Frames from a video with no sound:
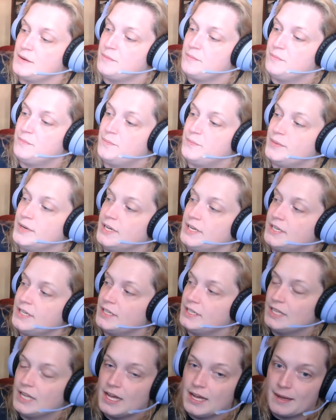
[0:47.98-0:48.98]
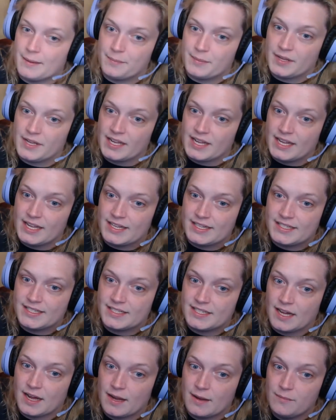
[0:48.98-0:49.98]
Bundle up. It's
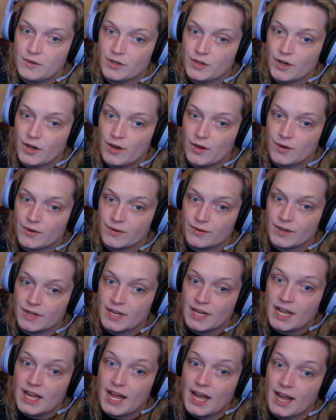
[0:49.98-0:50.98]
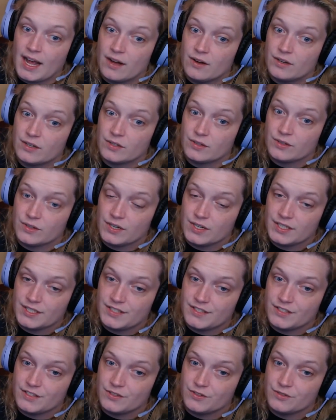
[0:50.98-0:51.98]
time to go out across
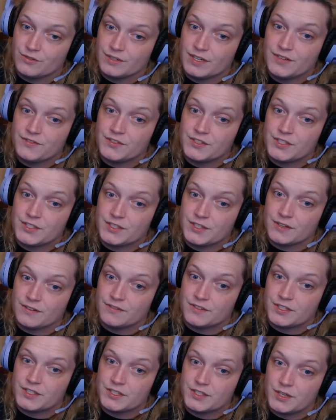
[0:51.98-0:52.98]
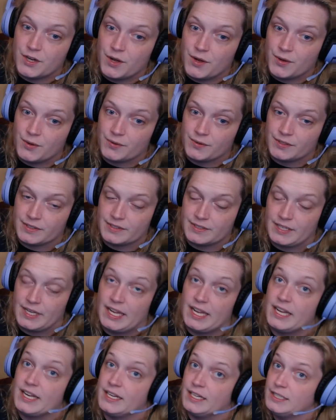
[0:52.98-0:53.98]
the drifts of snow.
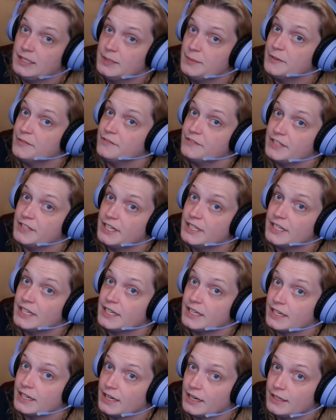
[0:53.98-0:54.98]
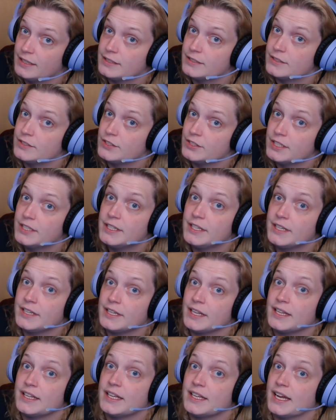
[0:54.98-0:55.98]
And it's been feeling kind of chilly
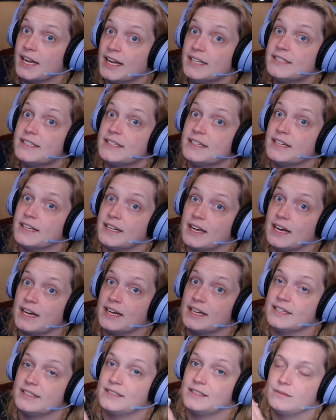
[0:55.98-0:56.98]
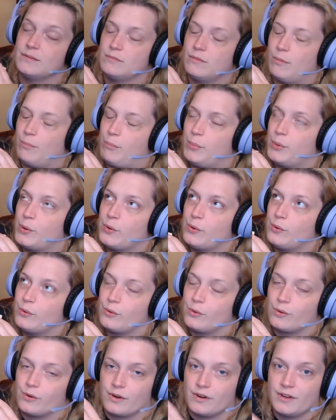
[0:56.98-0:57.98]
lately, hasn't it, guys? Brrr.
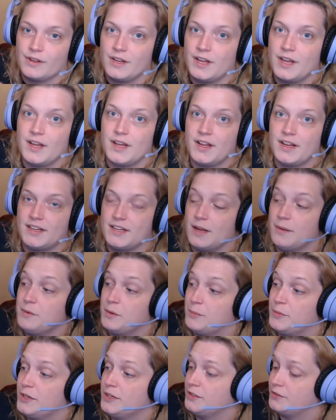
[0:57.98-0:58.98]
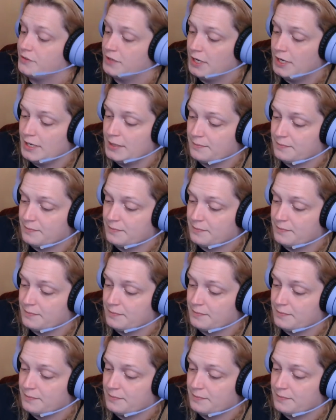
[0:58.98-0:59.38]
Time to bundle up.